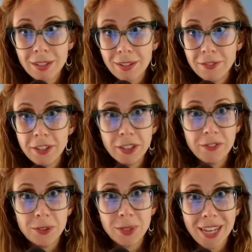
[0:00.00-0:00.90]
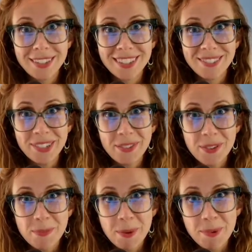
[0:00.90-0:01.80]
There are very few cases, very
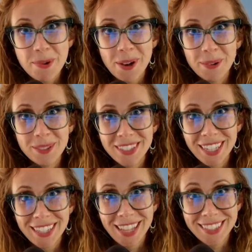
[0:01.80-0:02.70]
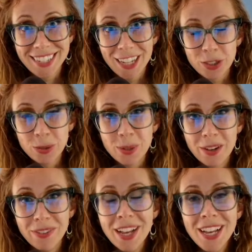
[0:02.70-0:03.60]
few people who I will say that's not true
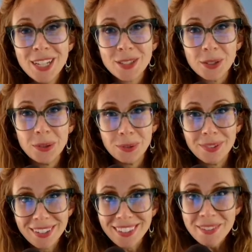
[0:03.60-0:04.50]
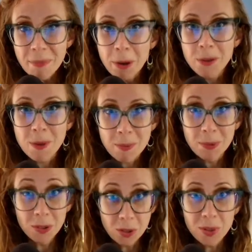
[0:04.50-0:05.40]
of. So most
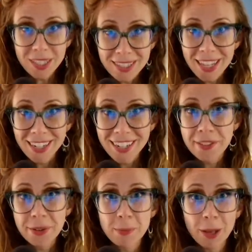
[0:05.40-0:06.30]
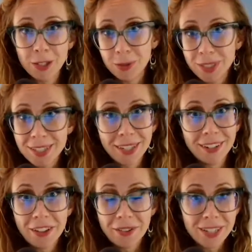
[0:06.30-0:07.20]
people, you can send another email and you can send
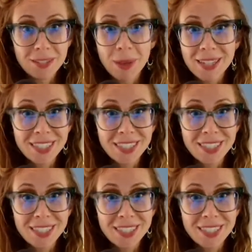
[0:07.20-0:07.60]
another SMS.